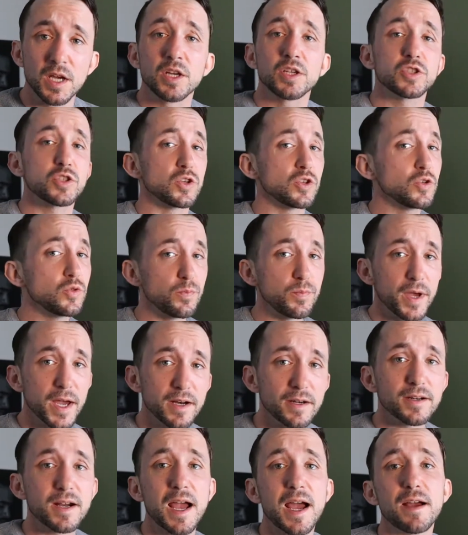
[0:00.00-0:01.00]
So you
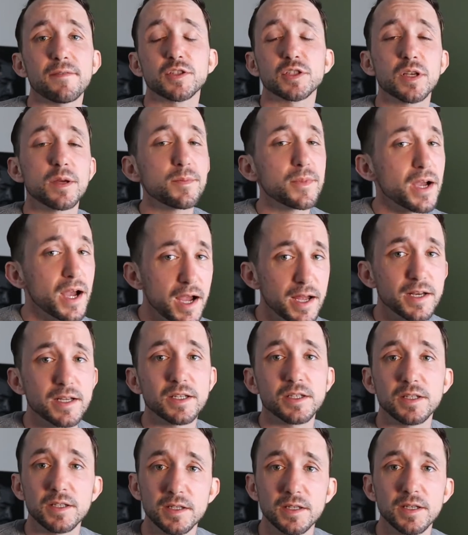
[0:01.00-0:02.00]
better have some kind
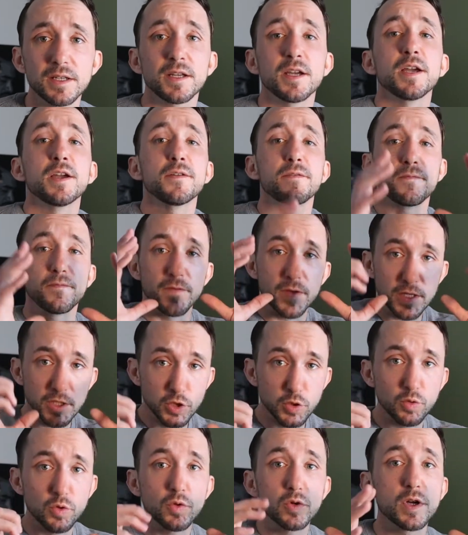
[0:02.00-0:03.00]
of good
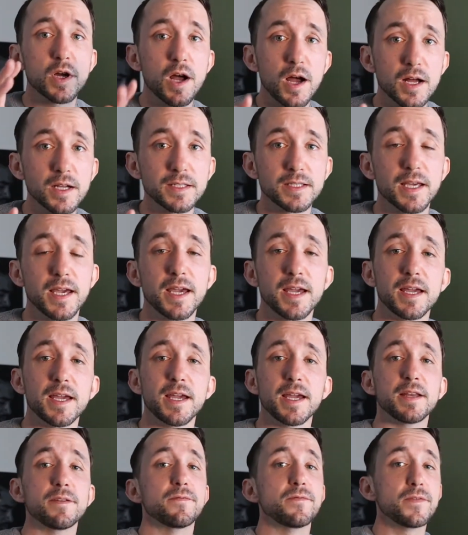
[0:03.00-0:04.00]
visual content,
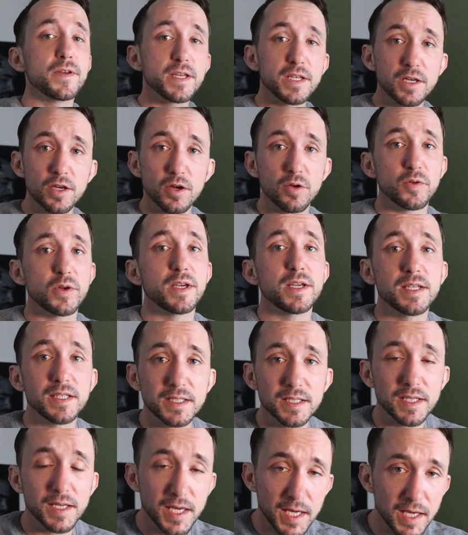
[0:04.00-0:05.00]
and video
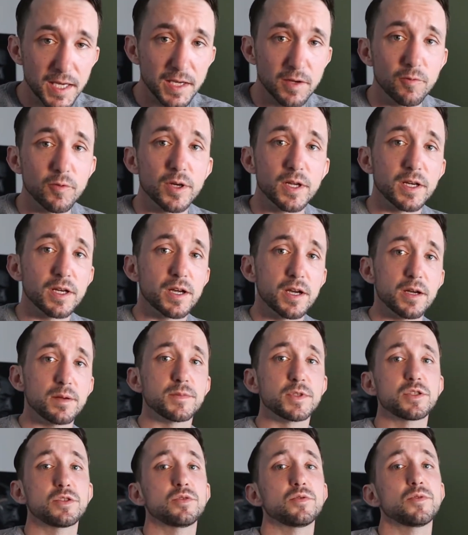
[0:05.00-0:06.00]
is king when it
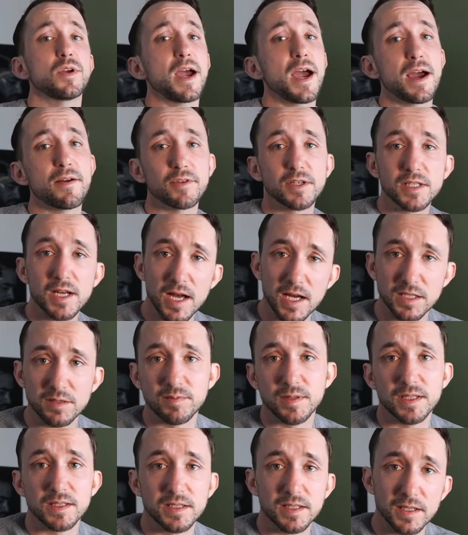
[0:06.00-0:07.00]
comes to
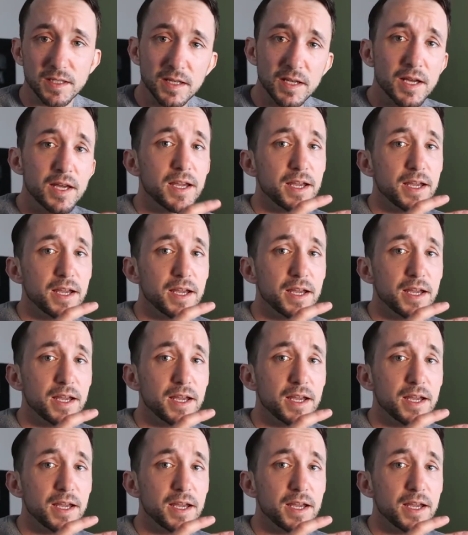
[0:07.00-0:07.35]
advertisements and